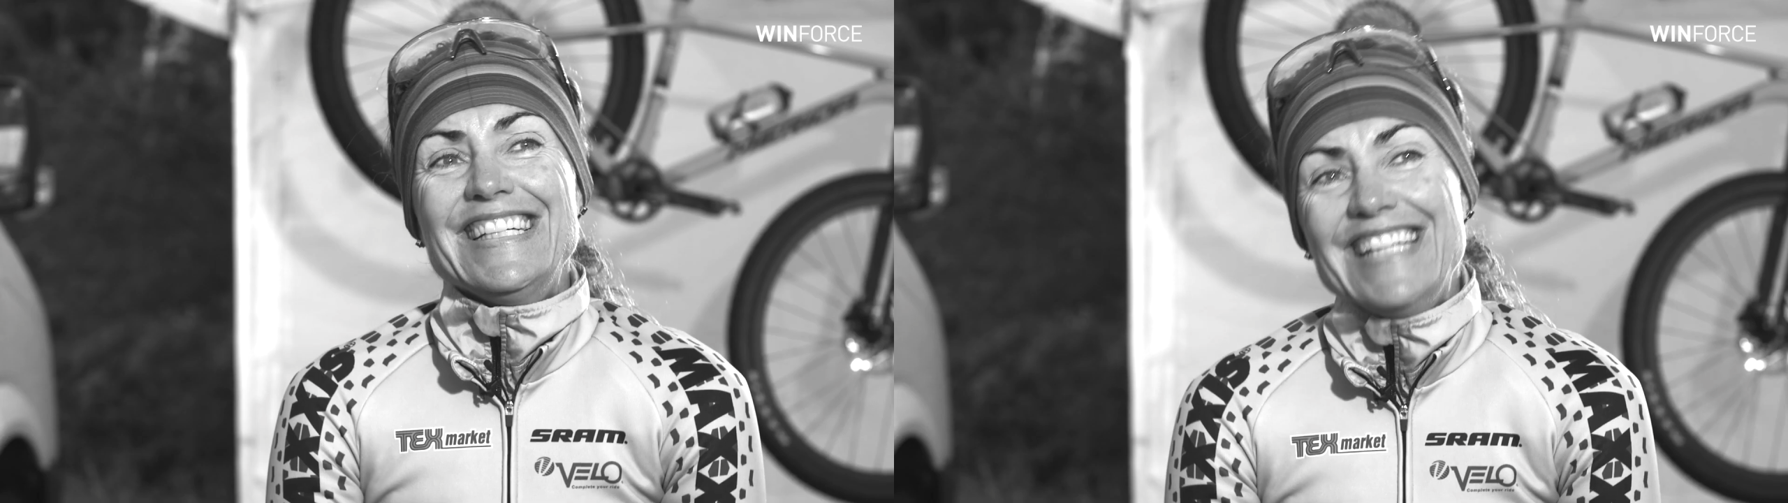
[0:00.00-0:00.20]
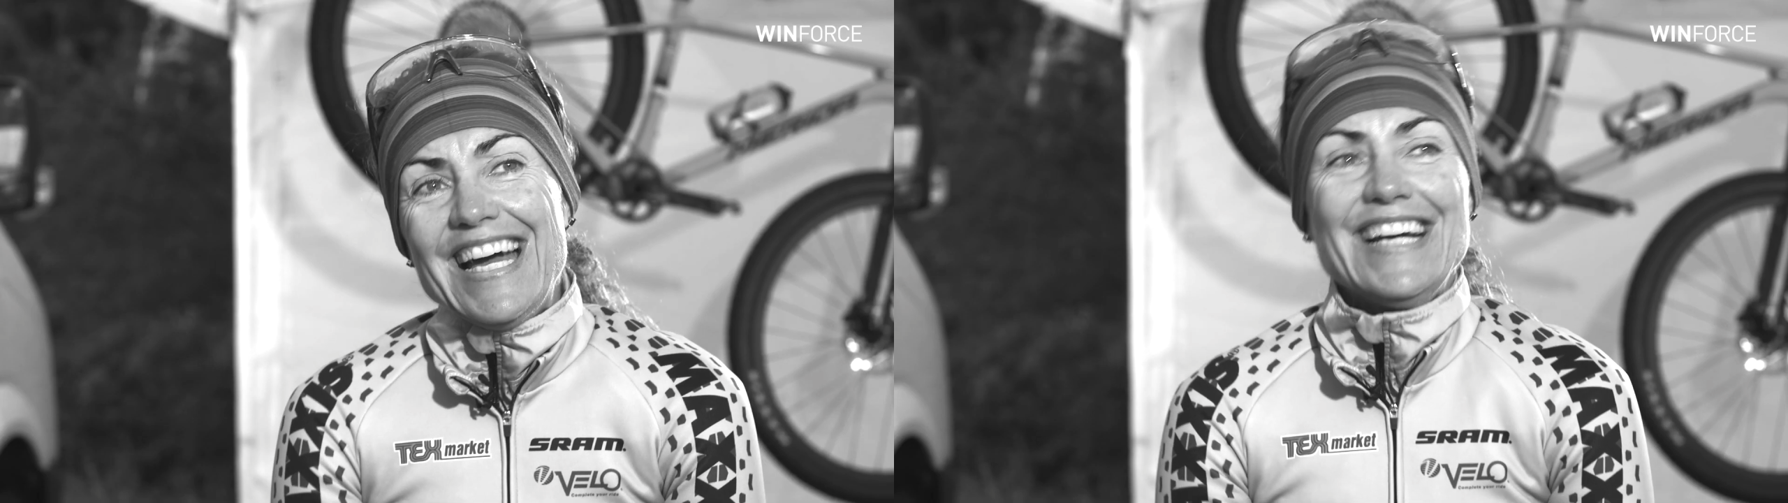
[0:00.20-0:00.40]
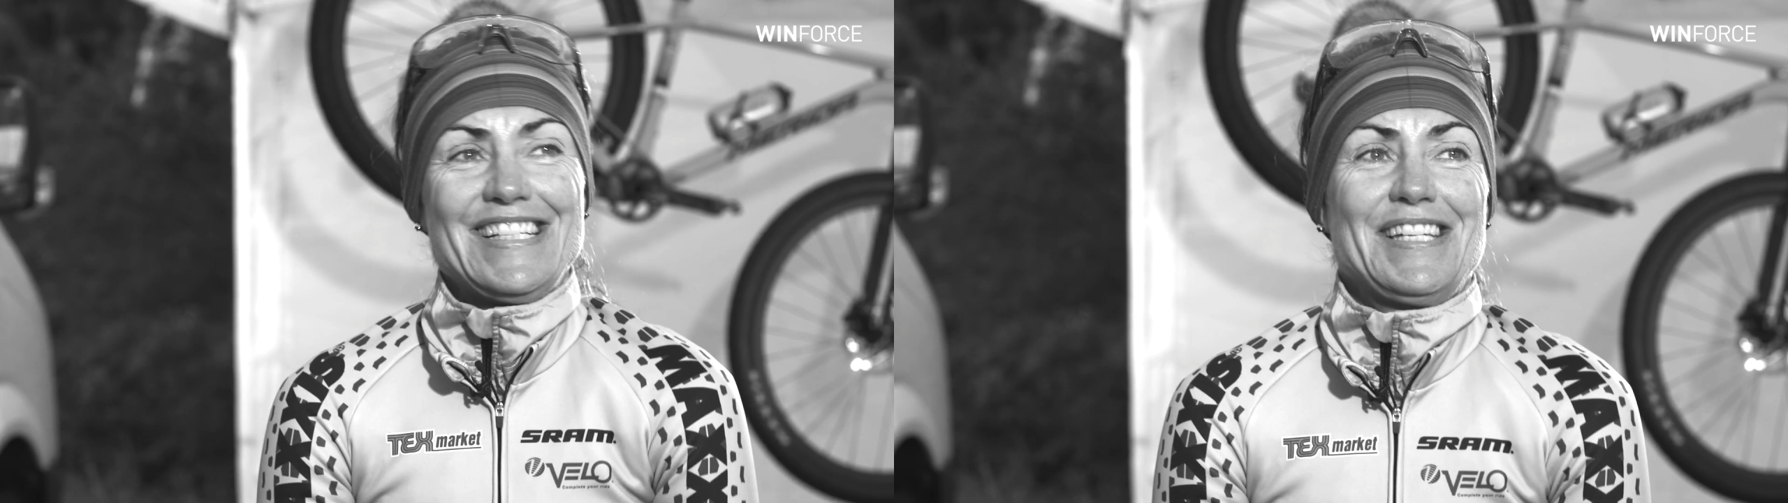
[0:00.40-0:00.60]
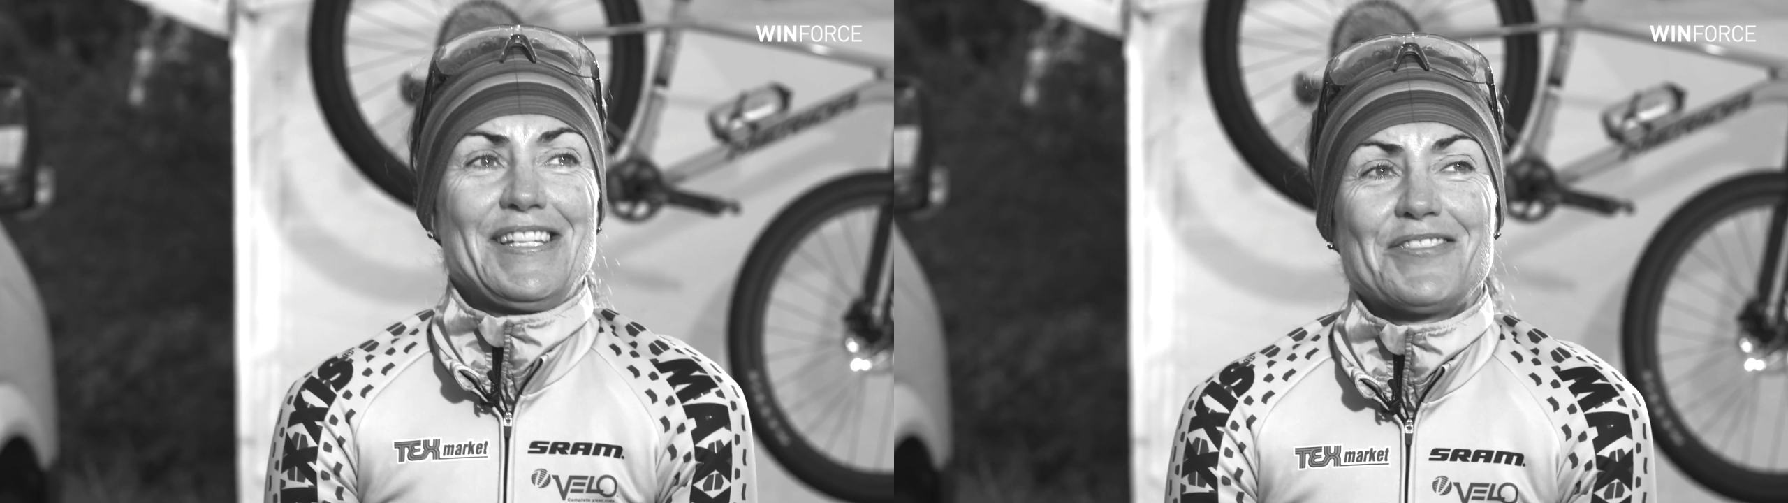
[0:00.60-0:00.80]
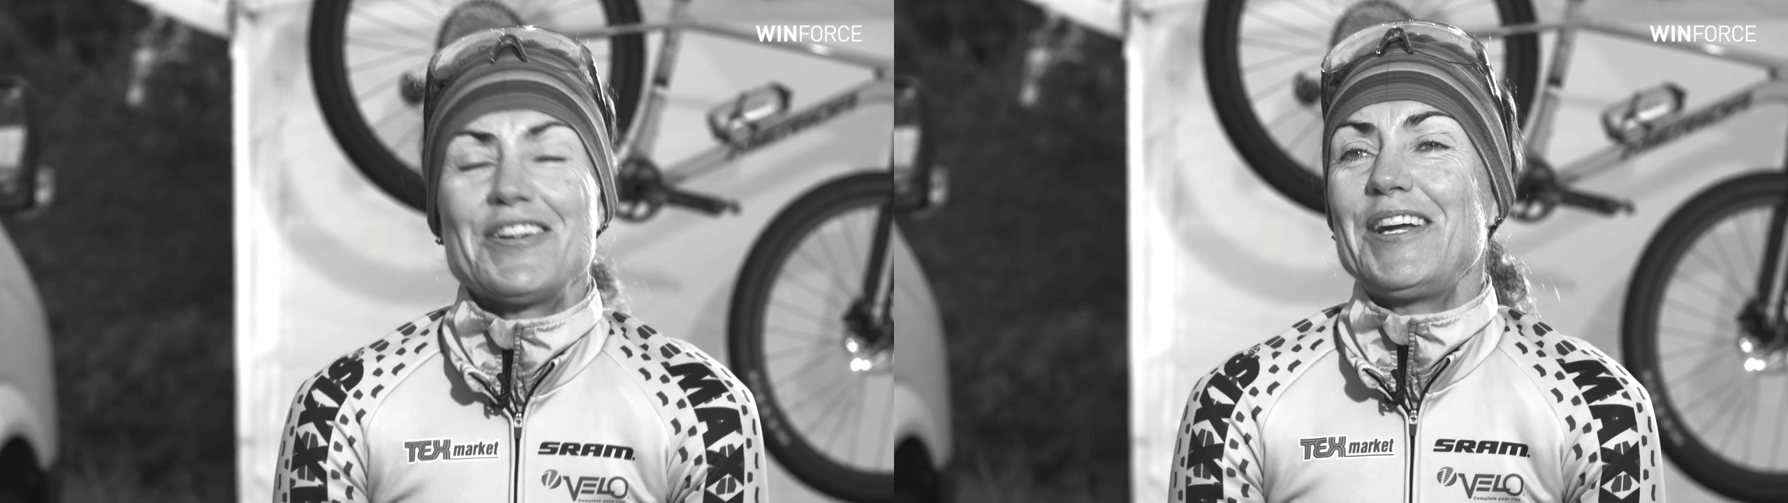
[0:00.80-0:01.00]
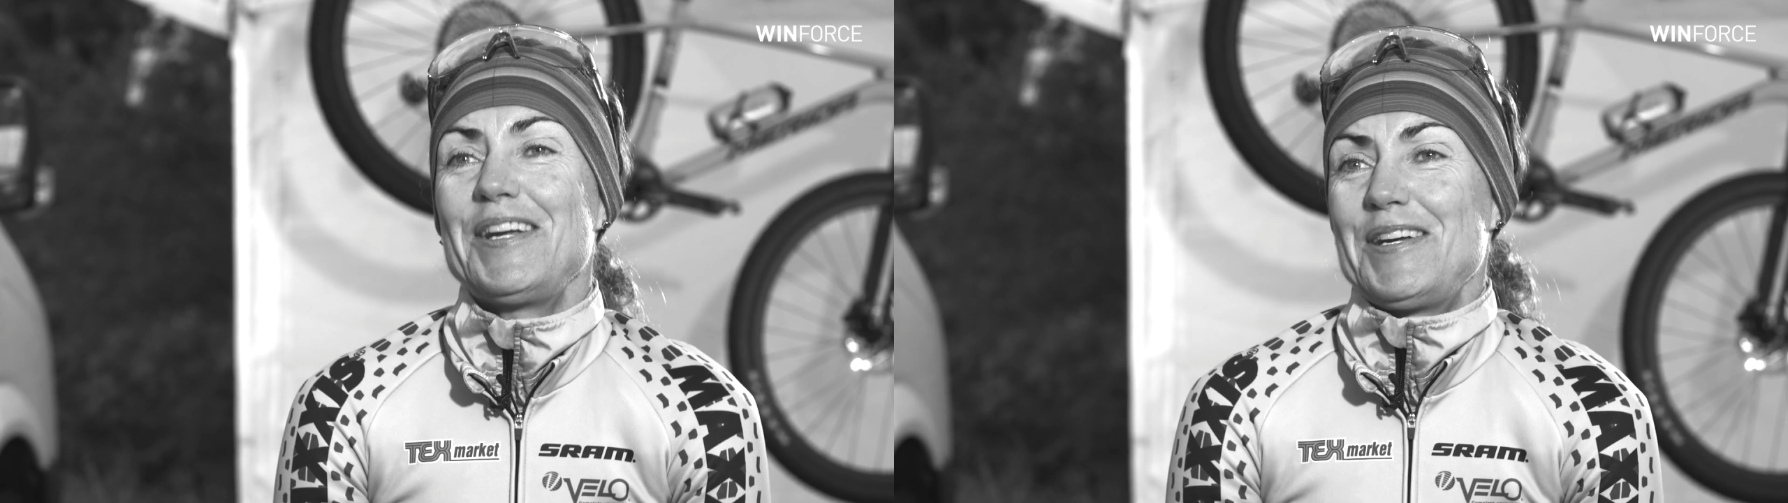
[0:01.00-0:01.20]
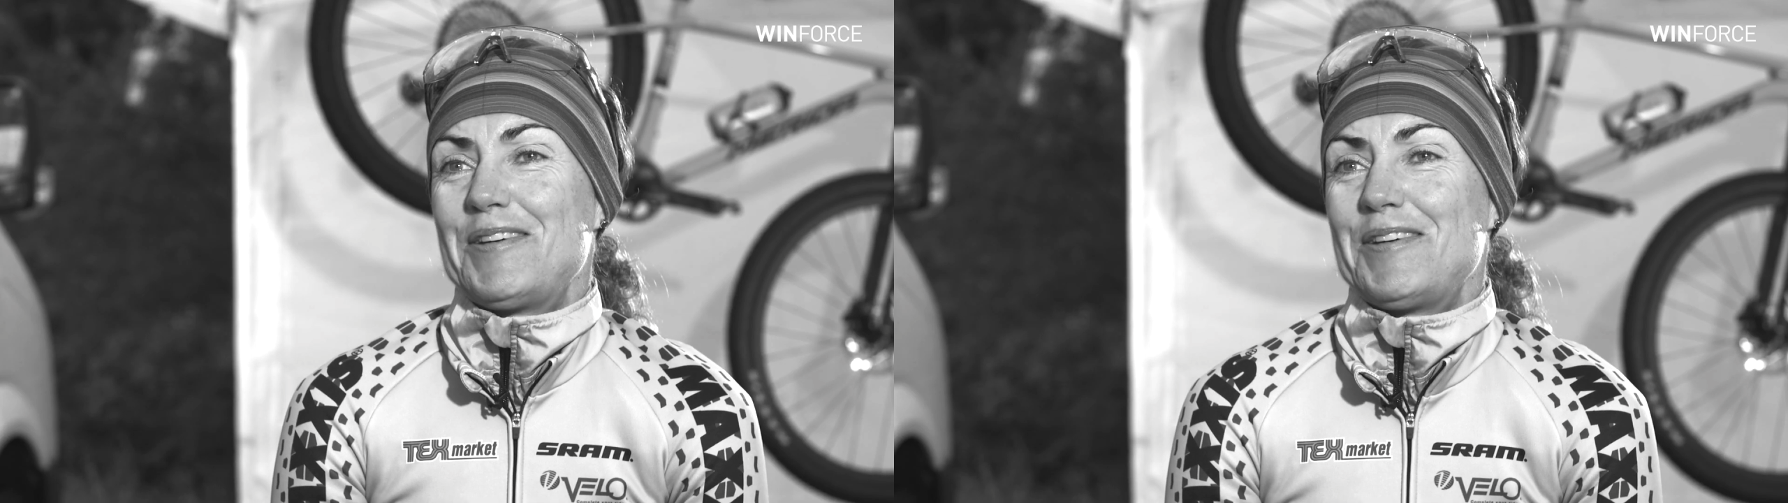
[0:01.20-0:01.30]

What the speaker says: Yeah, it's a tricky